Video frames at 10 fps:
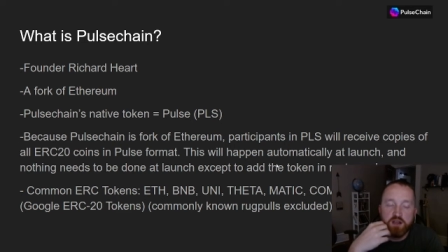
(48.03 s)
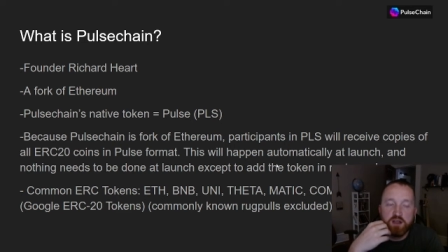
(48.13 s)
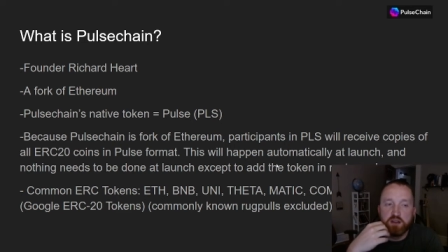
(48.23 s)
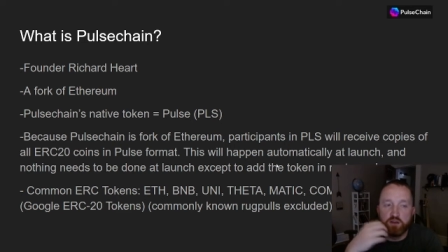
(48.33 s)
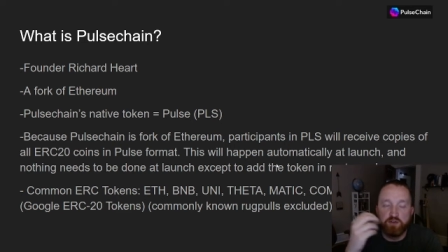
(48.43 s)

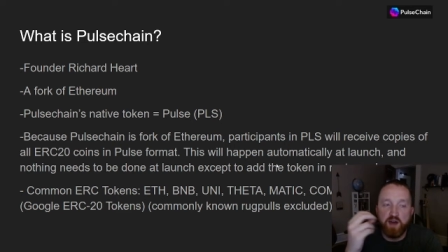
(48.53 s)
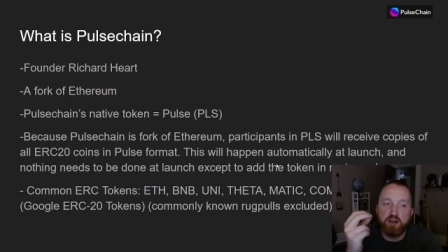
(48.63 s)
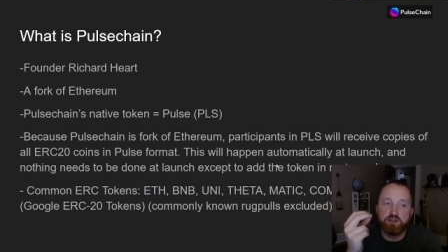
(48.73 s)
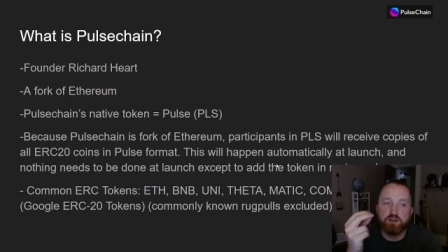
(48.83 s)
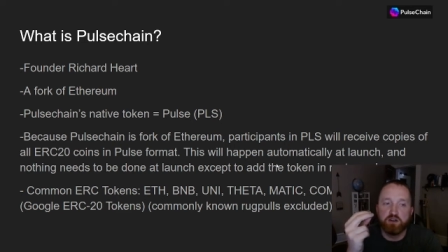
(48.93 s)
The
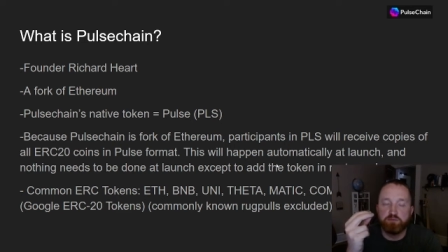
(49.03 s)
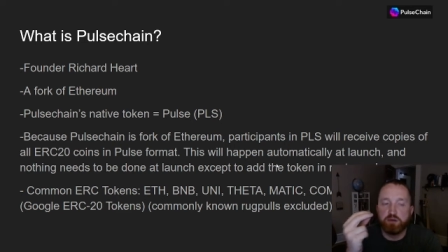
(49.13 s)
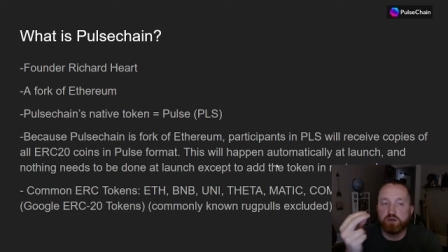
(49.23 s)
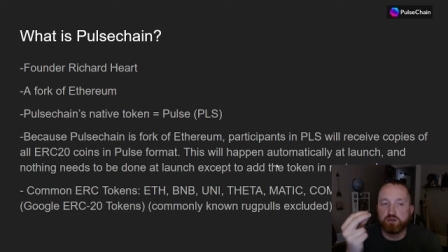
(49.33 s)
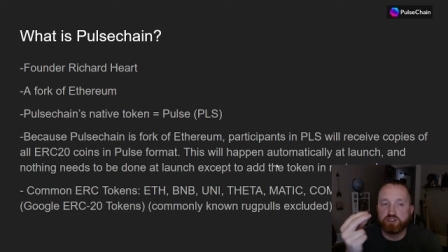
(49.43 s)
founder of
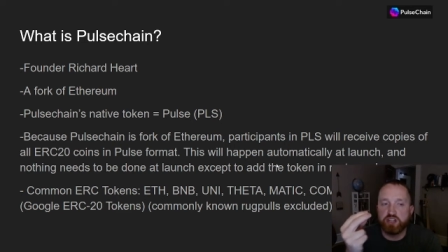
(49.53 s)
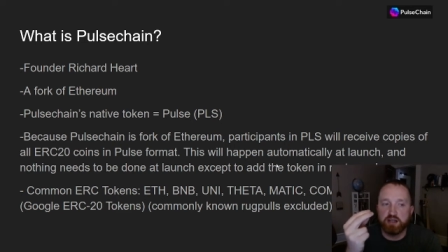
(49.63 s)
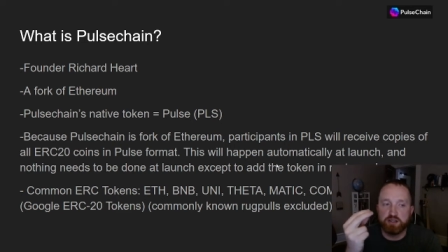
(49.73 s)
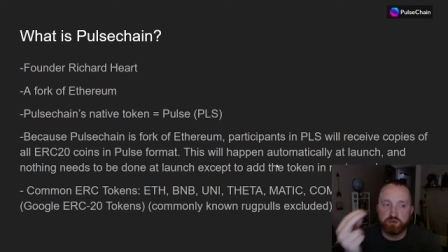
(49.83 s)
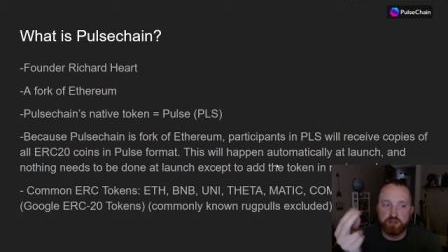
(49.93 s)
Pulsechain
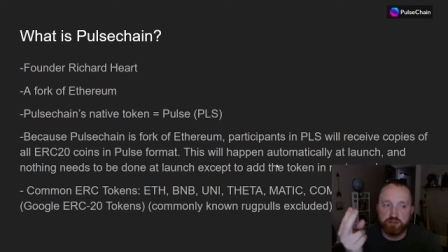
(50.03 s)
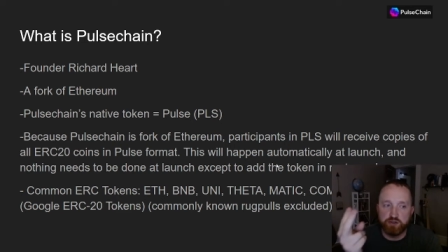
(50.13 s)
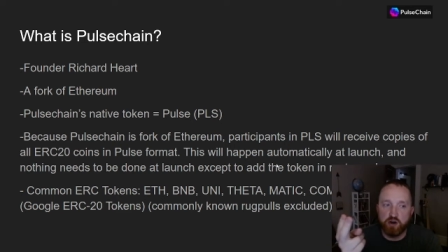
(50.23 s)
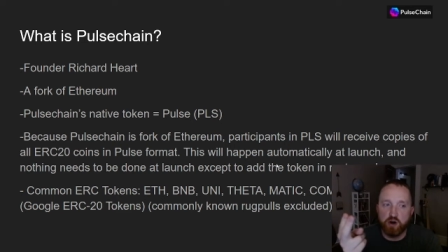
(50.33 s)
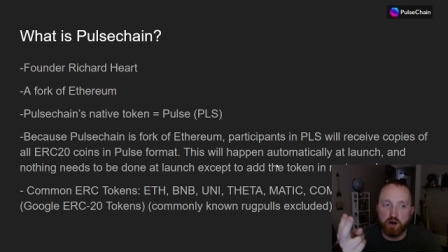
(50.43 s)
is Richard
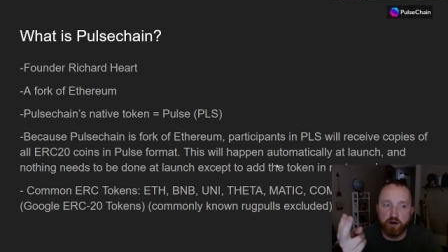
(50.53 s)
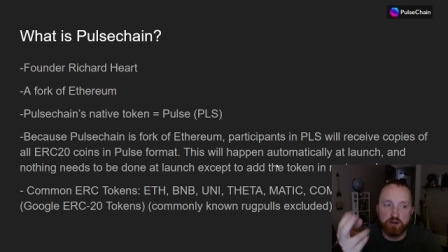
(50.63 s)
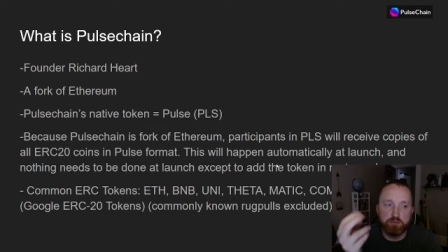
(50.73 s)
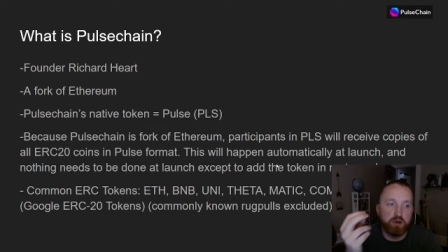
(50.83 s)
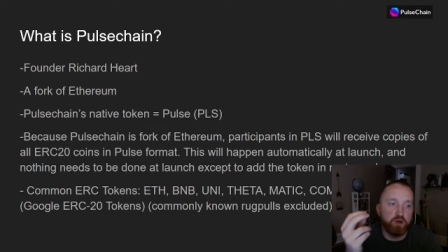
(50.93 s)
Hart.
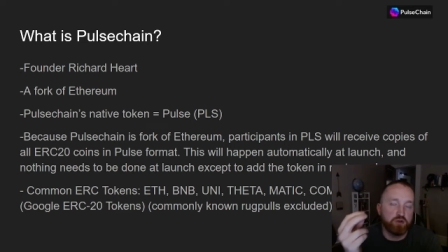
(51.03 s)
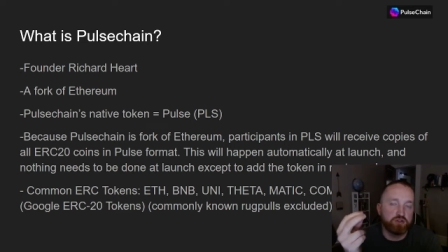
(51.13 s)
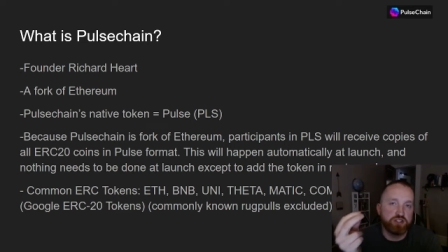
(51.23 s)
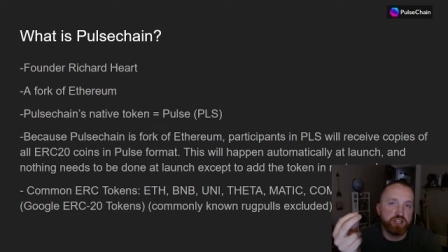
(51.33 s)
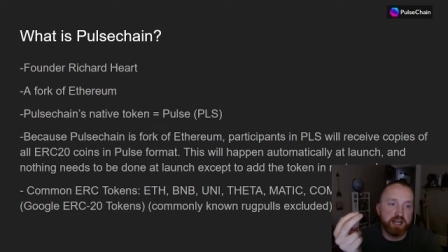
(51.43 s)

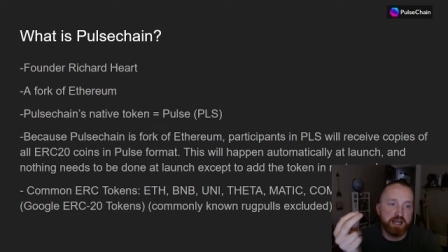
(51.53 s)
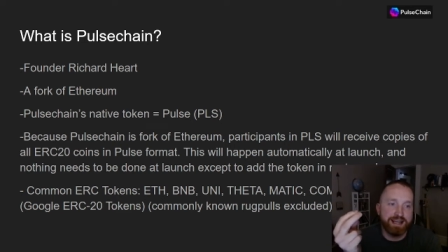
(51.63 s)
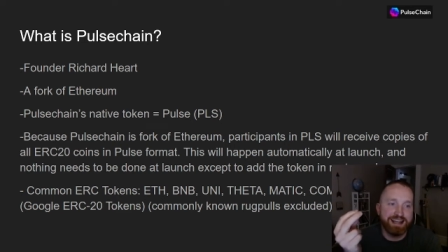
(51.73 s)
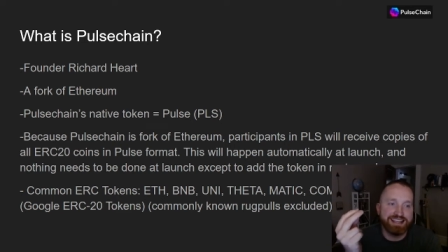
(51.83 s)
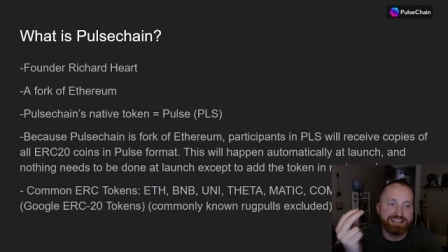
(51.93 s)

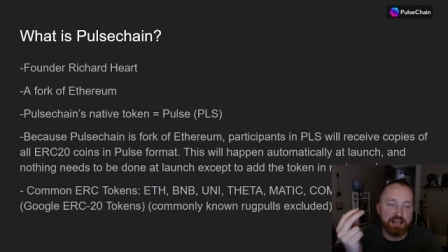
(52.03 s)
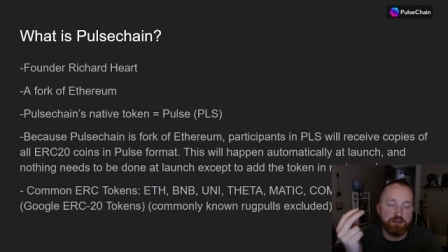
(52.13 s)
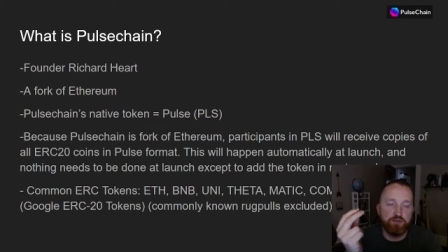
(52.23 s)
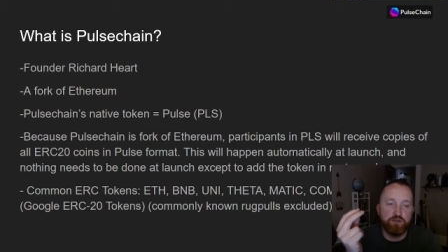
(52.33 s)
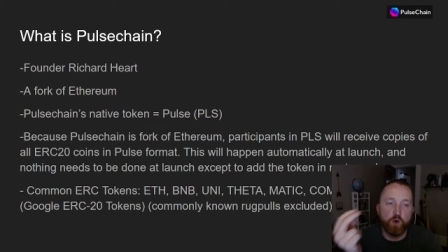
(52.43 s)
Pulsechain is a
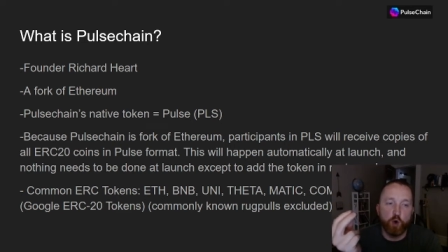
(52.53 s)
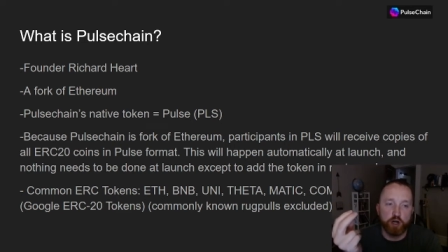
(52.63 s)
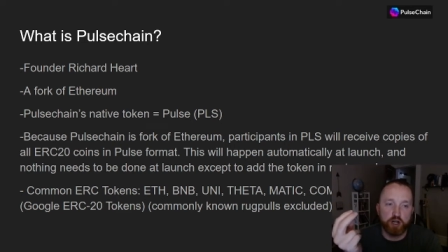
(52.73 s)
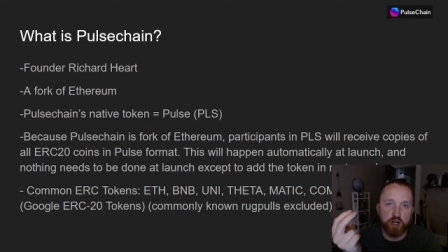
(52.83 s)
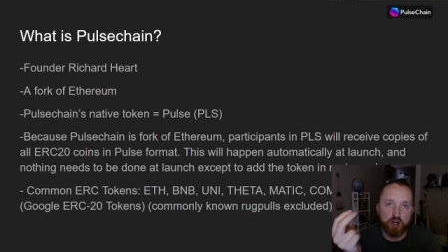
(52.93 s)

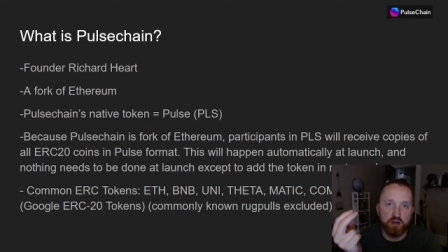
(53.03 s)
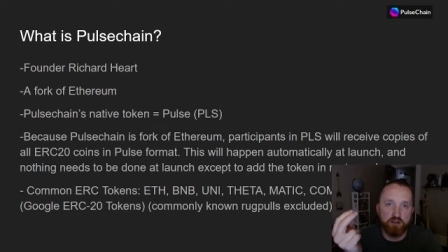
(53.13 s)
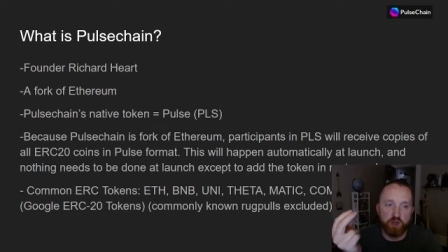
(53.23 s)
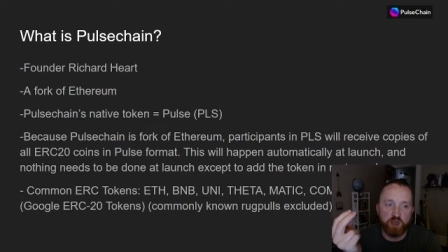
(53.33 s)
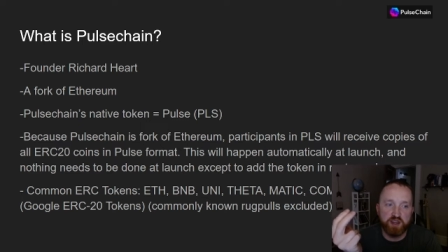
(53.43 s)
fork of
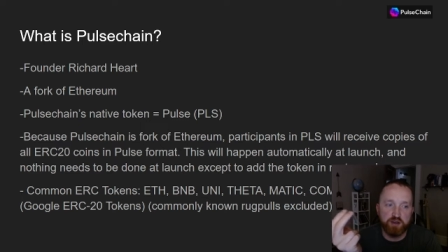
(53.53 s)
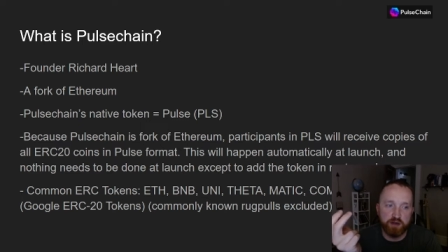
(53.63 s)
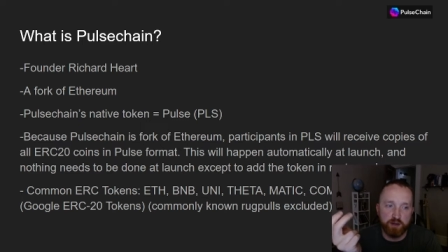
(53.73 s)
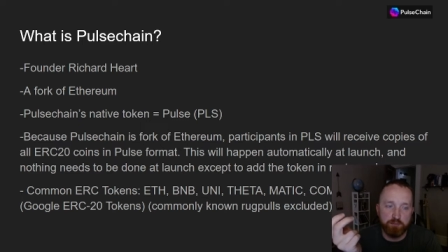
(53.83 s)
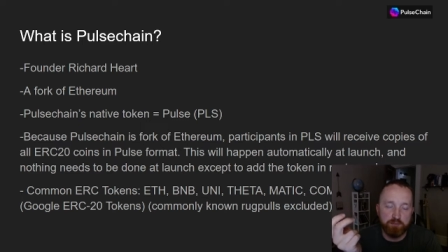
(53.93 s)

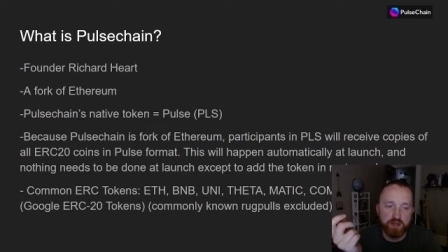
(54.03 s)
Ethereum.